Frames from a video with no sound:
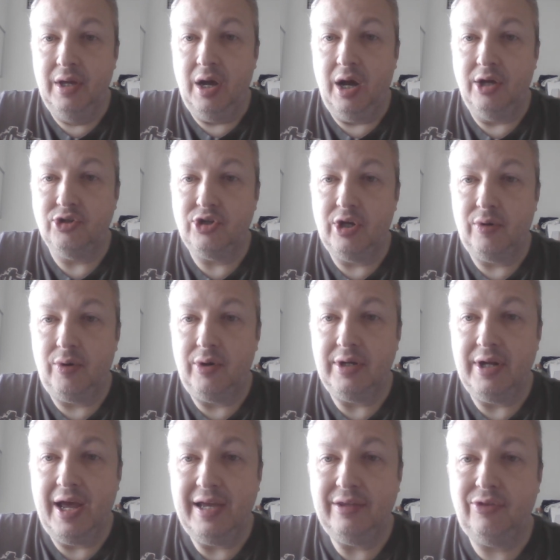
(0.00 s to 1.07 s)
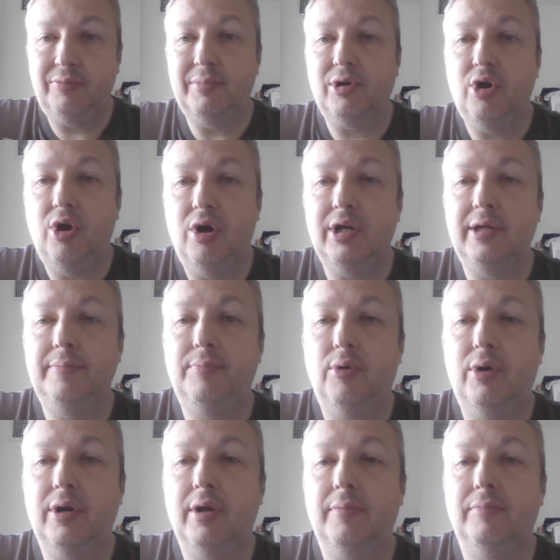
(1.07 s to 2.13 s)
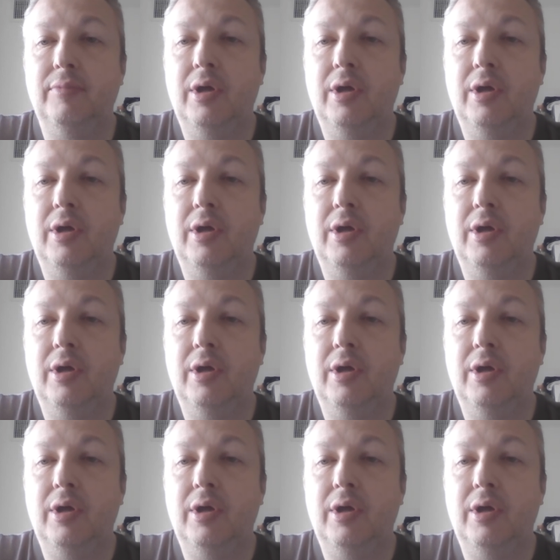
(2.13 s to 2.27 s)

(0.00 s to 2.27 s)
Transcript: On January 9th, McCartney bought a,